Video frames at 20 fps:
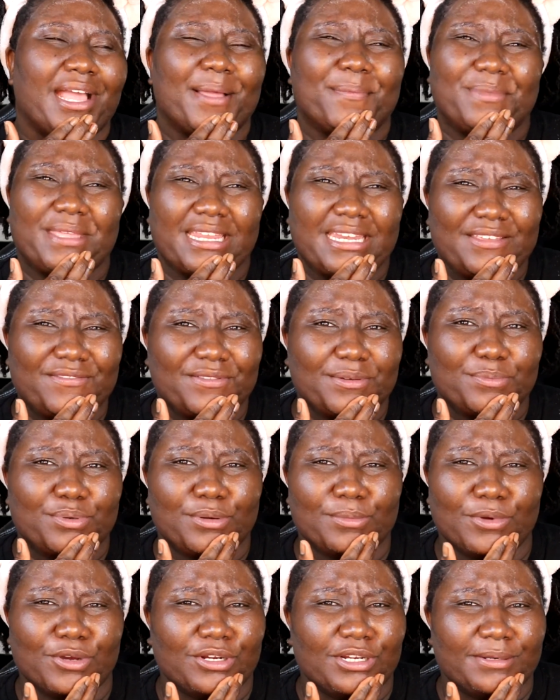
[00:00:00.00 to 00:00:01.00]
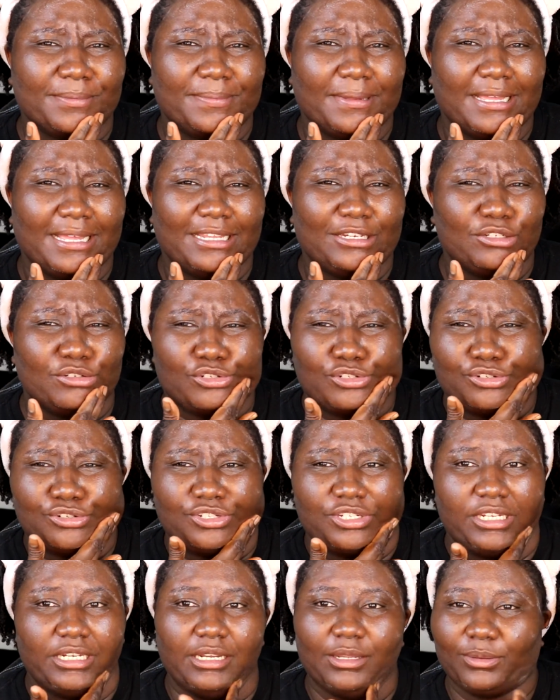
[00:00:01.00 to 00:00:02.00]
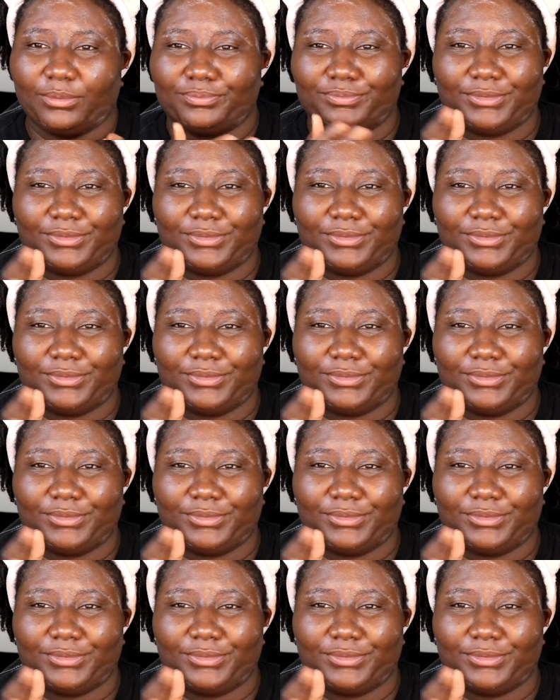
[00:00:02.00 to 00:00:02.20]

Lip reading: Not even promoted by Neutrogena,